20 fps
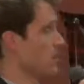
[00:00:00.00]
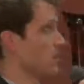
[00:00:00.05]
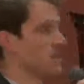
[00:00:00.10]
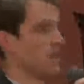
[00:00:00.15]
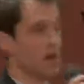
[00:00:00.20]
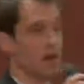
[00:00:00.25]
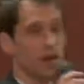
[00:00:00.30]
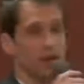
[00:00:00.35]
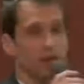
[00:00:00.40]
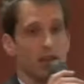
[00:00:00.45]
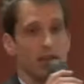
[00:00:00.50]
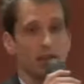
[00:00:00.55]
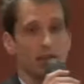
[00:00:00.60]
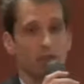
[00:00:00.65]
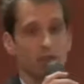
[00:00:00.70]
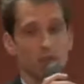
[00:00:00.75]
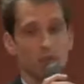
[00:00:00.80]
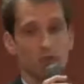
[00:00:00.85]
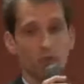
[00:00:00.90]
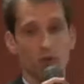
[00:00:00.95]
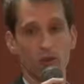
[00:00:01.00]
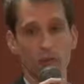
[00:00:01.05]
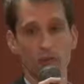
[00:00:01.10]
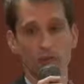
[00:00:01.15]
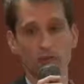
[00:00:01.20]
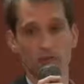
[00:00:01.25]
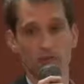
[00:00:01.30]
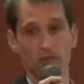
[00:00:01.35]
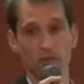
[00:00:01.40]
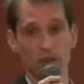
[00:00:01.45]
The IAC
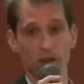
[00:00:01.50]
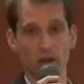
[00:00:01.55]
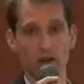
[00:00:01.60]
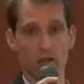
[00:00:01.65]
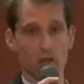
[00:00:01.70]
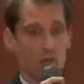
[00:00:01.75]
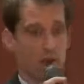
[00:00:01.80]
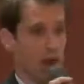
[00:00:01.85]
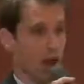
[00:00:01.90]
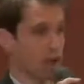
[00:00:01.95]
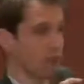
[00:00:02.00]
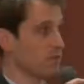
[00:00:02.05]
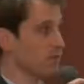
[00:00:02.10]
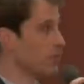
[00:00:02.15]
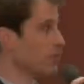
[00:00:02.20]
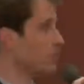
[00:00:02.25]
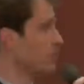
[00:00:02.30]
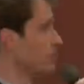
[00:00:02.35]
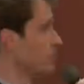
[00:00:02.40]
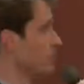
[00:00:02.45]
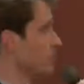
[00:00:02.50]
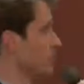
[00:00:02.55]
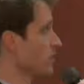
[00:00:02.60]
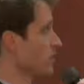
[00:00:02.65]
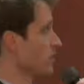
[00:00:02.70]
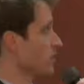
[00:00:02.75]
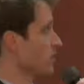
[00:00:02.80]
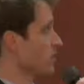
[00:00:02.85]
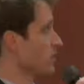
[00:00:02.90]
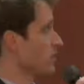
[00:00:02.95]
program is very impactful.
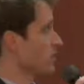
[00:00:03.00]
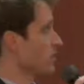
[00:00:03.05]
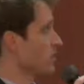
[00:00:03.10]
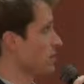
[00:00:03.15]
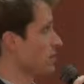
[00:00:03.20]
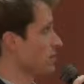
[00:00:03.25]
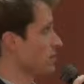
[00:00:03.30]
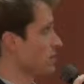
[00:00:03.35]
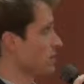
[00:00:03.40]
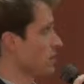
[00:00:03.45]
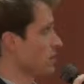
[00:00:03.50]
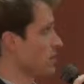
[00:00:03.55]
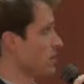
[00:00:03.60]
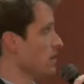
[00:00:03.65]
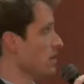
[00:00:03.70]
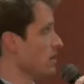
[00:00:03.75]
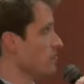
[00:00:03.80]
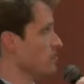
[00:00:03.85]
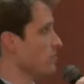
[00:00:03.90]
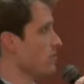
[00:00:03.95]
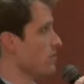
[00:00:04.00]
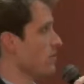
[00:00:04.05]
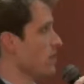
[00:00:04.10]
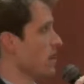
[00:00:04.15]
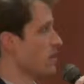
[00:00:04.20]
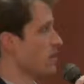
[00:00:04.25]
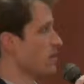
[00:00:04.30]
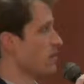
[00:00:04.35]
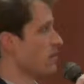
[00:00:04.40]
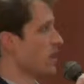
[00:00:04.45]
Each
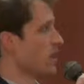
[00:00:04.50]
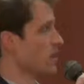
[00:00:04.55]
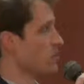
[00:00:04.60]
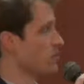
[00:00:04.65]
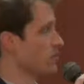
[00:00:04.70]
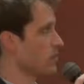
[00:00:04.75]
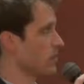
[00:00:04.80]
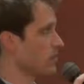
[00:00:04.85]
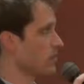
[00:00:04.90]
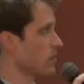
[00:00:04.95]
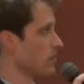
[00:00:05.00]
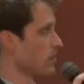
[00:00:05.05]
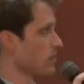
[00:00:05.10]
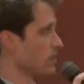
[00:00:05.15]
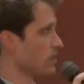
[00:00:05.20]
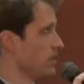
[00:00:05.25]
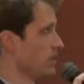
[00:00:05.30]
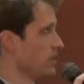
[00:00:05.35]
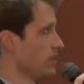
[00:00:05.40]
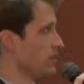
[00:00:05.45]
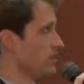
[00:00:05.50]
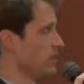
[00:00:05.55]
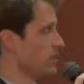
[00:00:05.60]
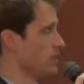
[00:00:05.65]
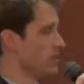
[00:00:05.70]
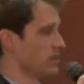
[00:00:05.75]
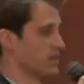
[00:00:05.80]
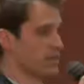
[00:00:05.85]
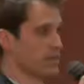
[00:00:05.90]
manufacturing that receives an